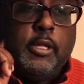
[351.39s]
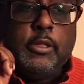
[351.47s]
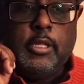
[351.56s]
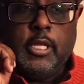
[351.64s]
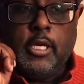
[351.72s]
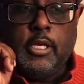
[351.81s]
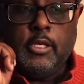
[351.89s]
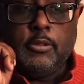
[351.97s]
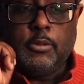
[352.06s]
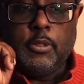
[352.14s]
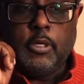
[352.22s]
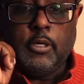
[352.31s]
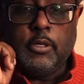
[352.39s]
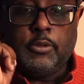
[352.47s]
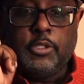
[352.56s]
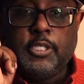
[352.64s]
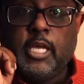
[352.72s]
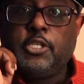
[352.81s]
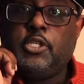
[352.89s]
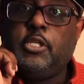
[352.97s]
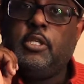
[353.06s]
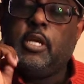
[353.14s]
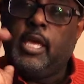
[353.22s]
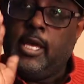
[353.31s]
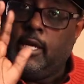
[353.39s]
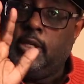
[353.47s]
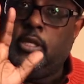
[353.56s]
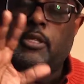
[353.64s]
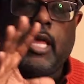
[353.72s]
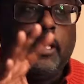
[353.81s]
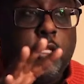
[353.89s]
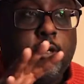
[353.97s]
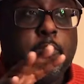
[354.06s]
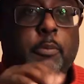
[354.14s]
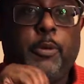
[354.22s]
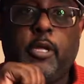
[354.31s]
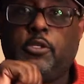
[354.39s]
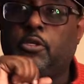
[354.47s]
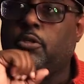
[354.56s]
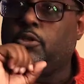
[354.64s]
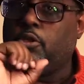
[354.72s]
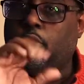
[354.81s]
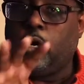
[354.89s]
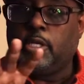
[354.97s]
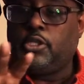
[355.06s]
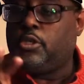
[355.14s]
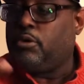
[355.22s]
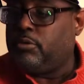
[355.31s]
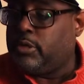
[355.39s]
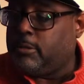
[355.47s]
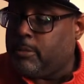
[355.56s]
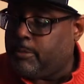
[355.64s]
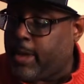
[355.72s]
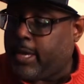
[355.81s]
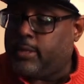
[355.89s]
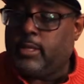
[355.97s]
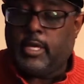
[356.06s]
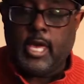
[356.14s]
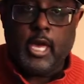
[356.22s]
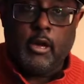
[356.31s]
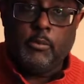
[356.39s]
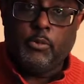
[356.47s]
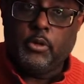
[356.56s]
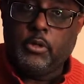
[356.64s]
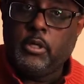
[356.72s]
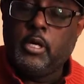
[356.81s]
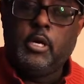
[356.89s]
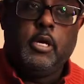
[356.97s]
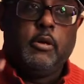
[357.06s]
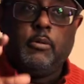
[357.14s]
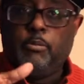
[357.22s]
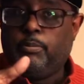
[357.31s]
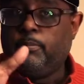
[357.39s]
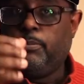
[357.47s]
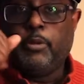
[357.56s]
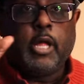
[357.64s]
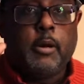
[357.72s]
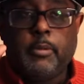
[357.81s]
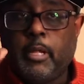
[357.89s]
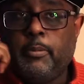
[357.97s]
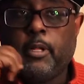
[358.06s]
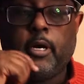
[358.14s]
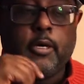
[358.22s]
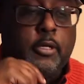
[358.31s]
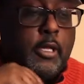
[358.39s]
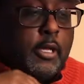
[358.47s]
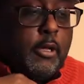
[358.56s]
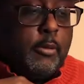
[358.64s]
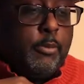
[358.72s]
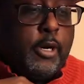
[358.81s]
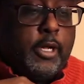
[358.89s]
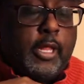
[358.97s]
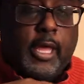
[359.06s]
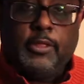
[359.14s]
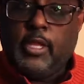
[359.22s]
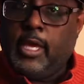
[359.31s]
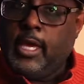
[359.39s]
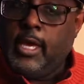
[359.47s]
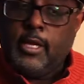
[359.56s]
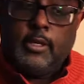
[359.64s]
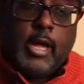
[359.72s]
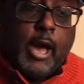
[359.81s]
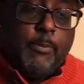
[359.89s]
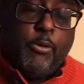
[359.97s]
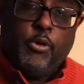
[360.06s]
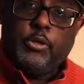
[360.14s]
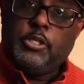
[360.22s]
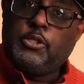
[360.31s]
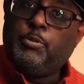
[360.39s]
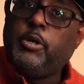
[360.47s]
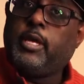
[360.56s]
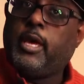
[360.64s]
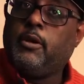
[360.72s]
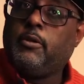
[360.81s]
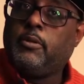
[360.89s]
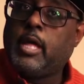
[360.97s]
The session ended, they loved the pictures, I showed them the back of the camera, blah, blah, blah. But at the end, I pulled this book out.